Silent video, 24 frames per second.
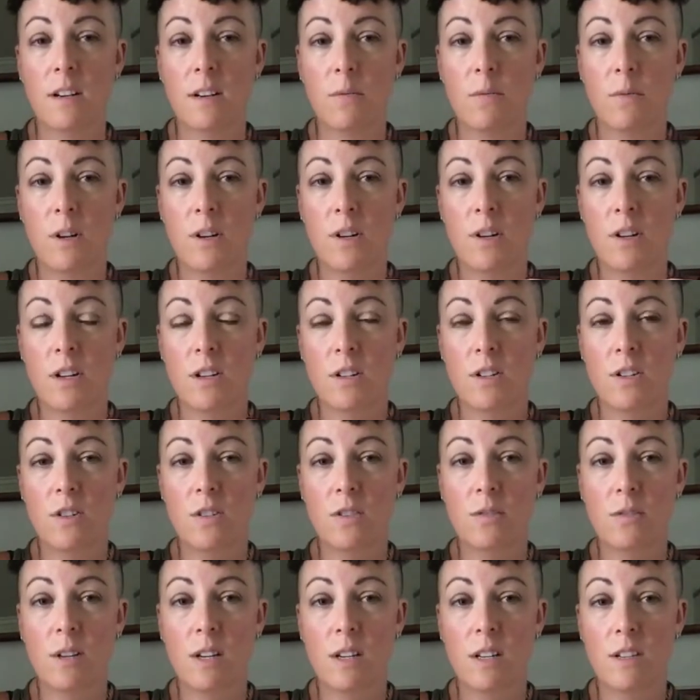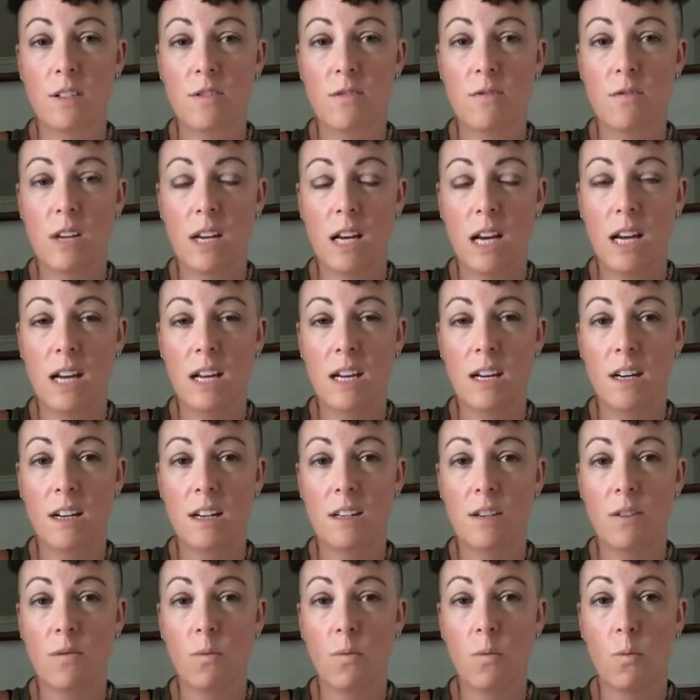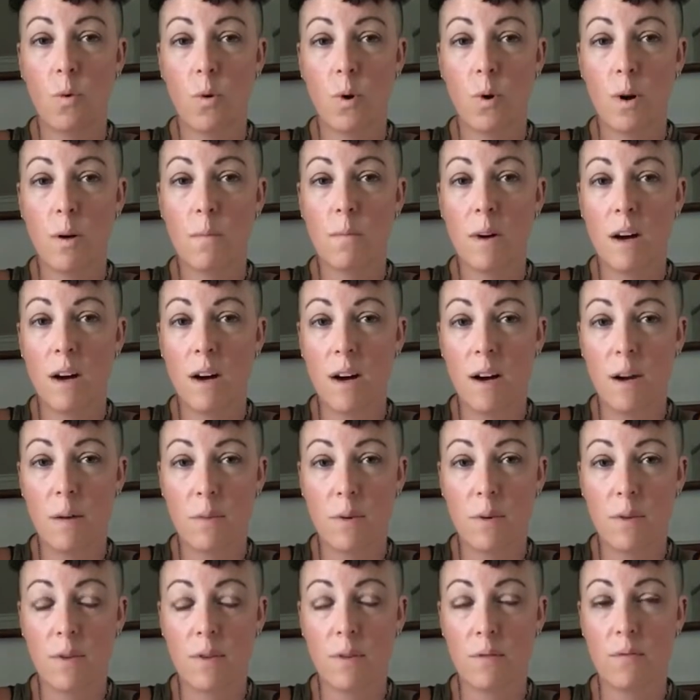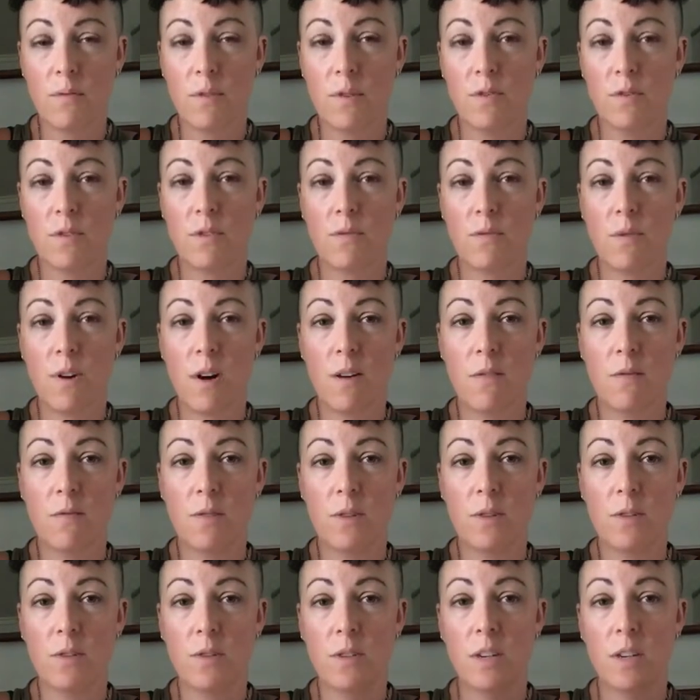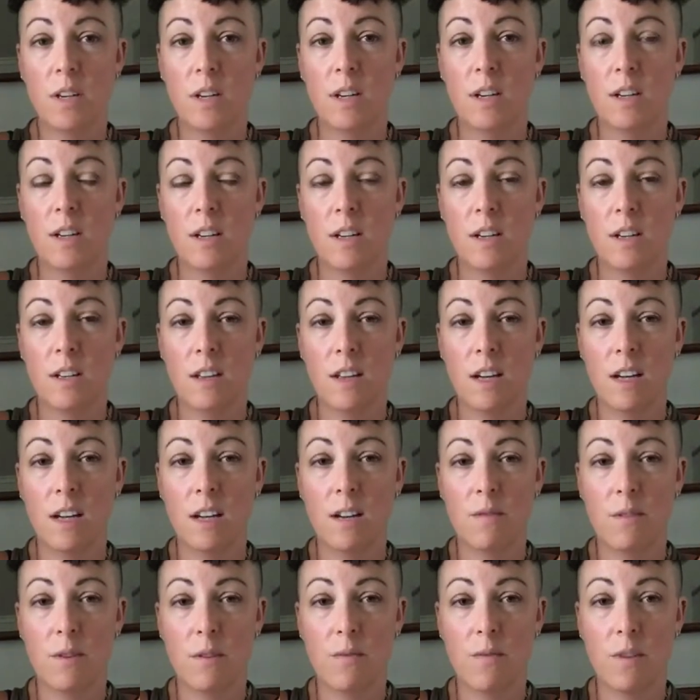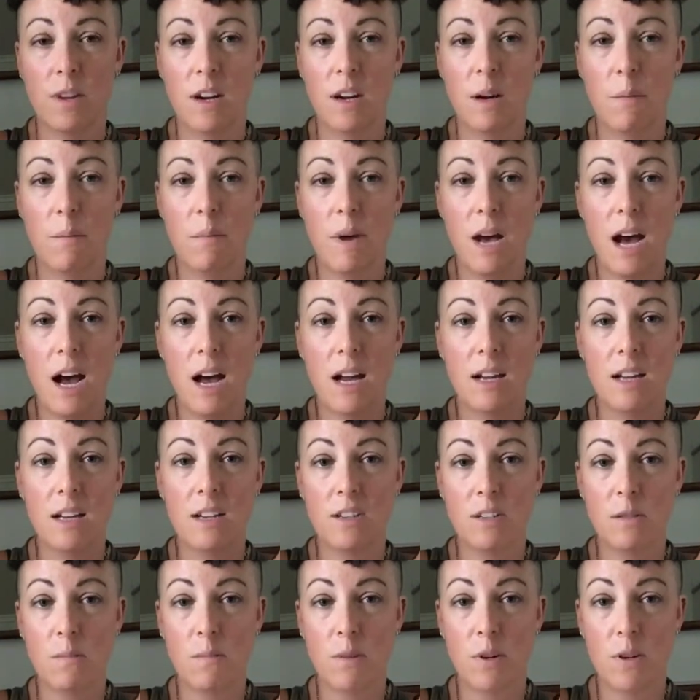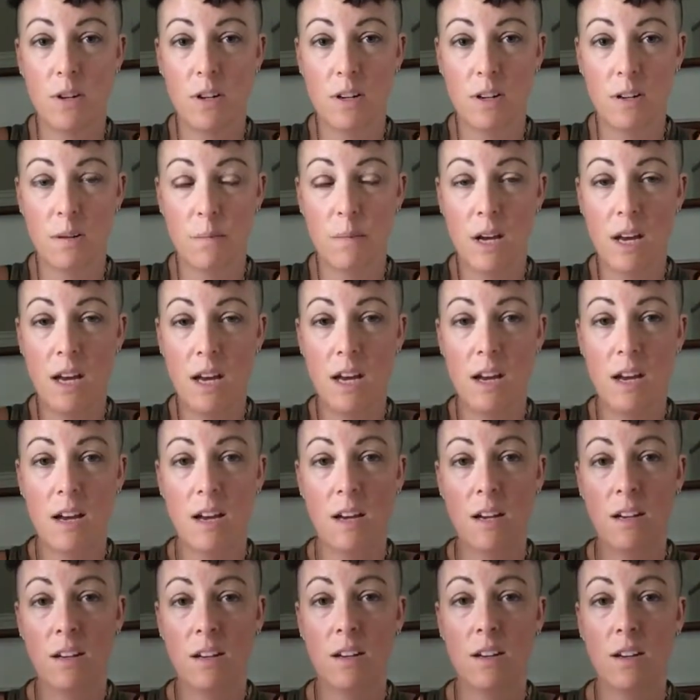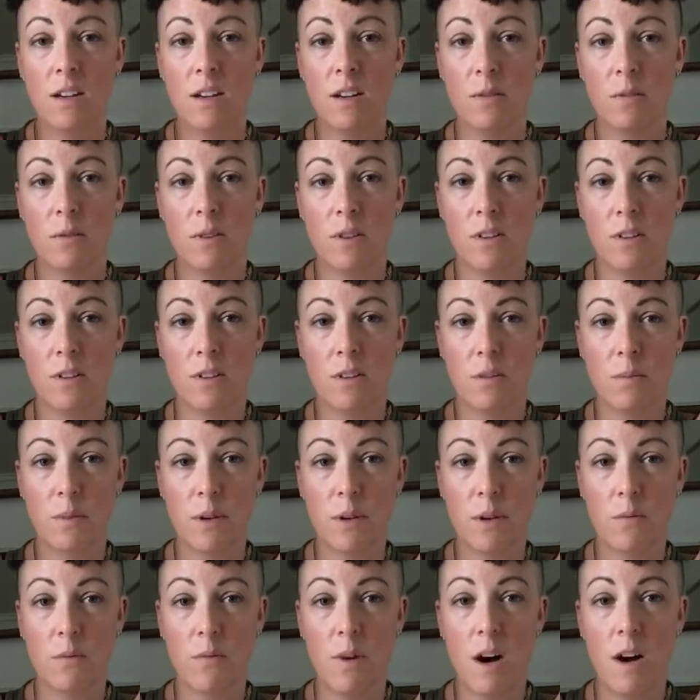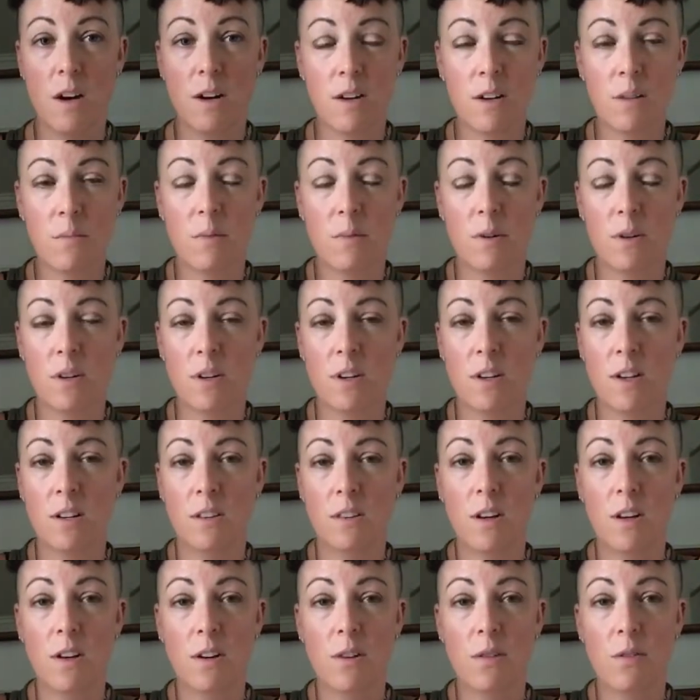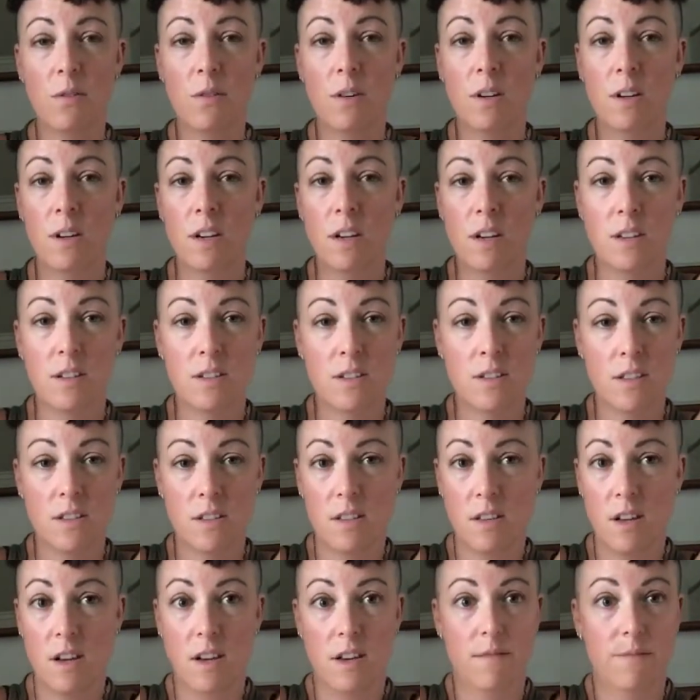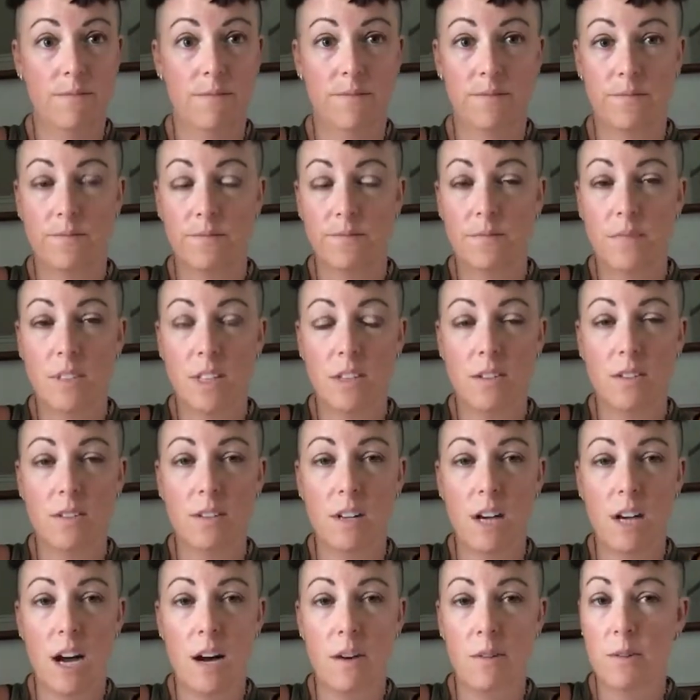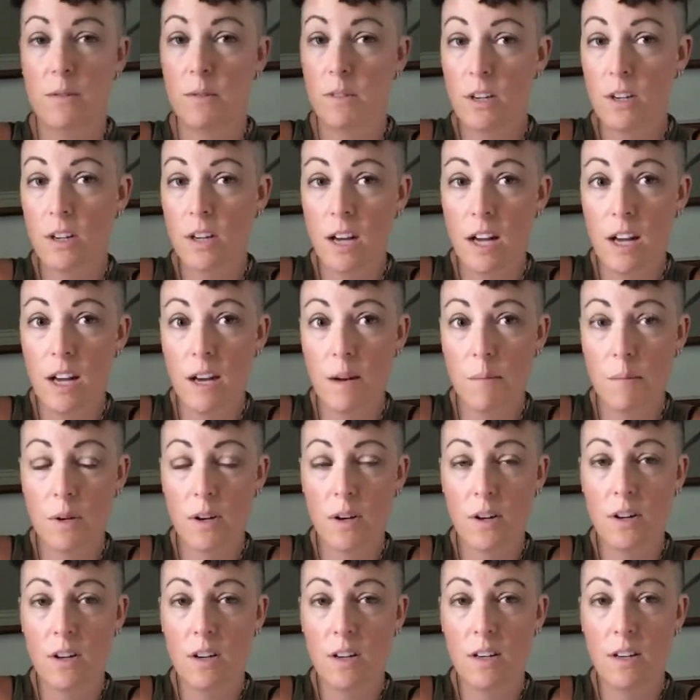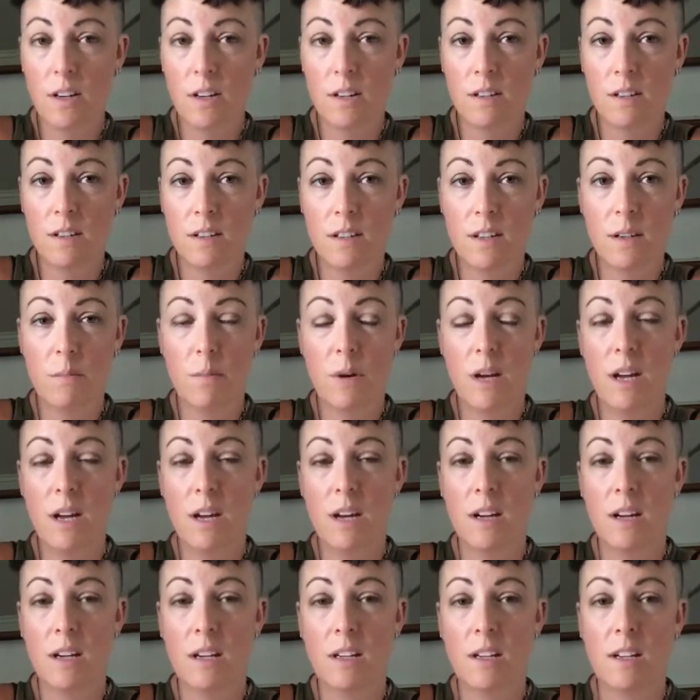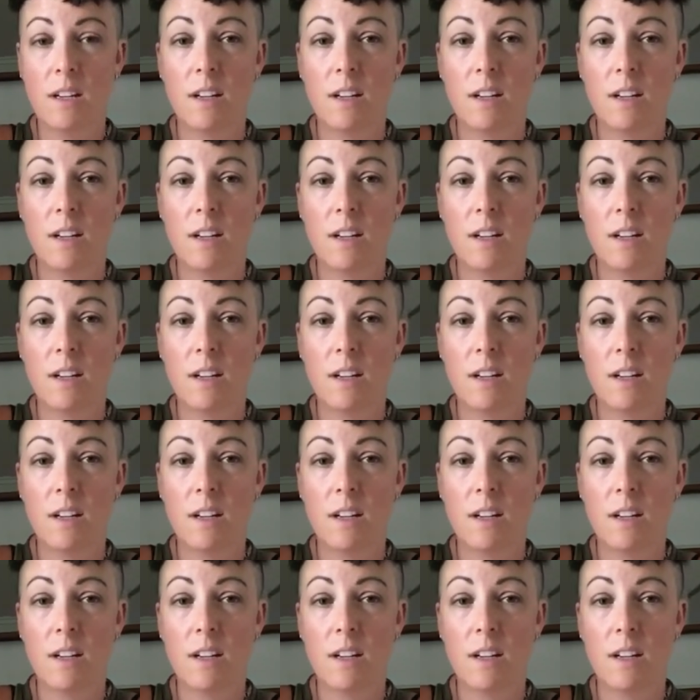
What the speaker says: what you can do is you can warm up the frozen raw food. Like if you're feeding a patty, just put it in a pan with a little bit of water, put it on low, just like, you know, how you would cook a hamburger in a pan.